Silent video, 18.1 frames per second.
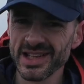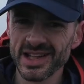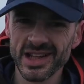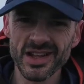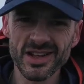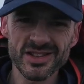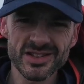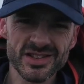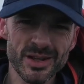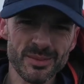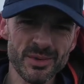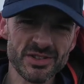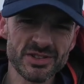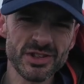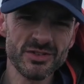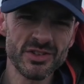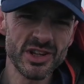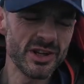Last time I was
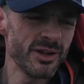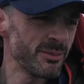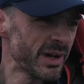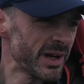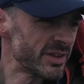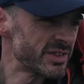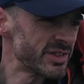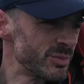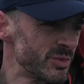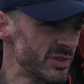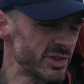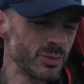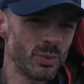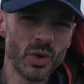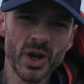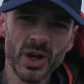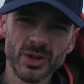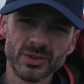even in a mountain was in
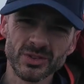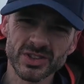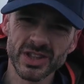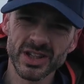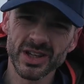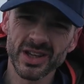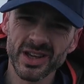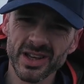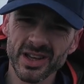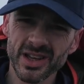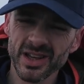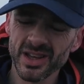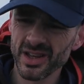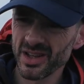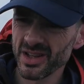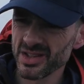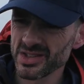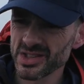Wales.
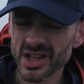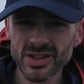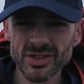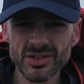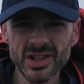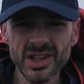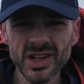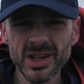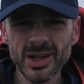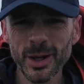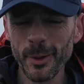January.